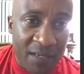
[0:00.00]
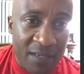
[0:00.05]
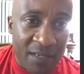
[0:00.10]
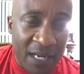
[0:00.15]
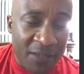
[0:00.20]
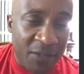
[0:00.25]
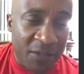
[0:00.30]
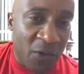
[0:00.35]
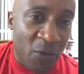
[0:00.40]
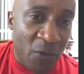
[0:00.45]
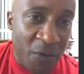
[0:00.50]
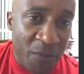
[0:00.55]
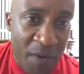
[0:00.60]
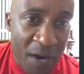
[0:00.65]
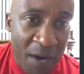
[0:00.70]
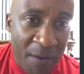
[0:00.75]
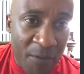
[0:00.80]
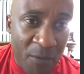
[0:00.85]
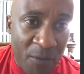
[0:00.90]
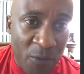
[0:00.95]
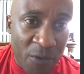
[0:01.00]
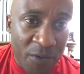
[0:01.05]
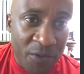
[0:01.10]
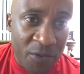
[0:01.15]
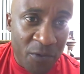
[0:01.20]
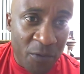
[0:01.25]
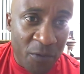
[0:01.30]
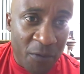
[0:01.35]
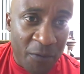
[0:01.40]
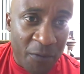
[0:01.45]
And I do remember when
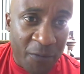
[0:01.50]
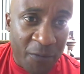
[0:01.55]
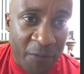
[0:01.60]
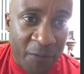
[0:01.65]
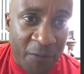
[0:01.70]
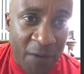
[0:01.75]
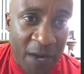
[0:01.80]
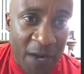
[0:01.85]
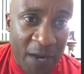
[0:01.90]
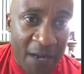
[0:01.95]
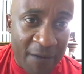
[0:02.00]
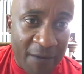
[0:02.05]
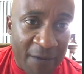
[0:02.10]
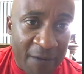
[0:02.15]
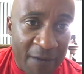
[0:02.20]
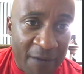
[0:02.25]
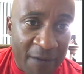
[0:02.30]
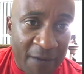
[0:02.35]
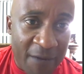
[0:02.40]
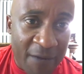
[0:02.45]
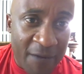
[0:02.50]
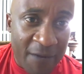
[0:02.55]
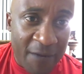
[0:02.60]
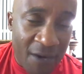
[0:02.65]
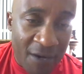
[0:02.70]
you were 5'11",